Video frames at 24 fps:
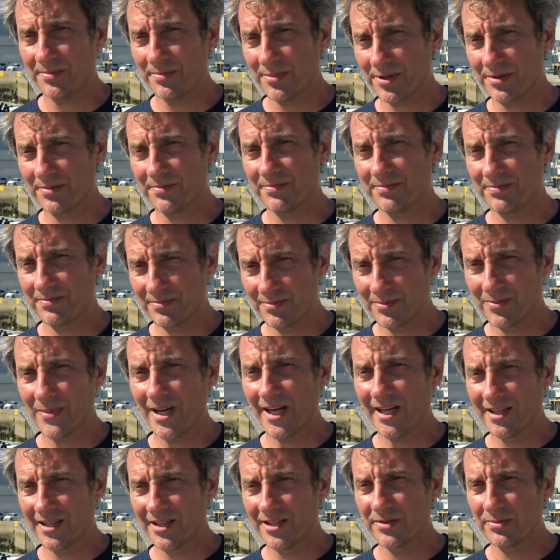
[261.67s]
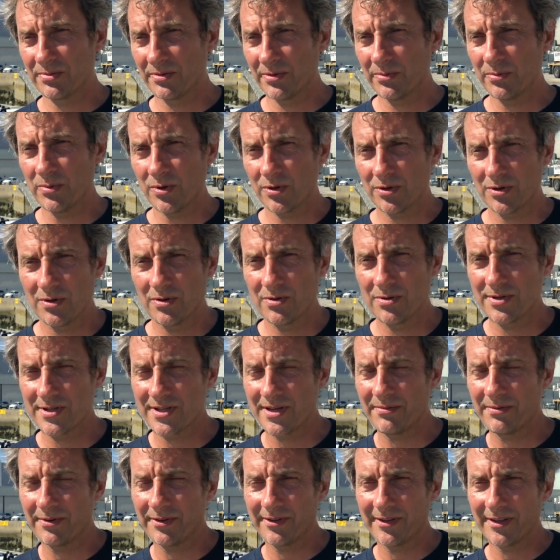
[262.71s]
but at least we won't lose
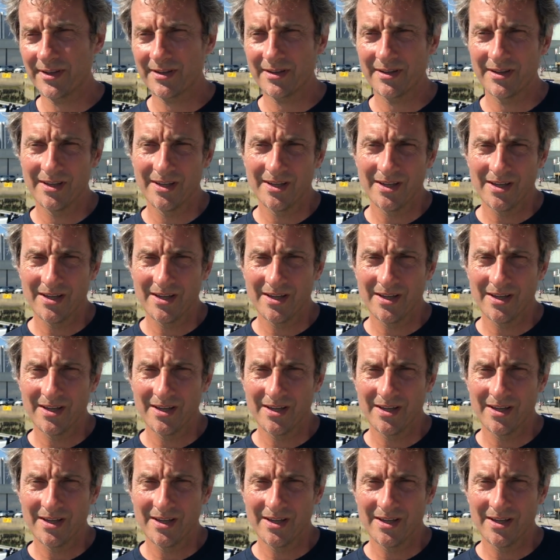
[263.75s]
everything.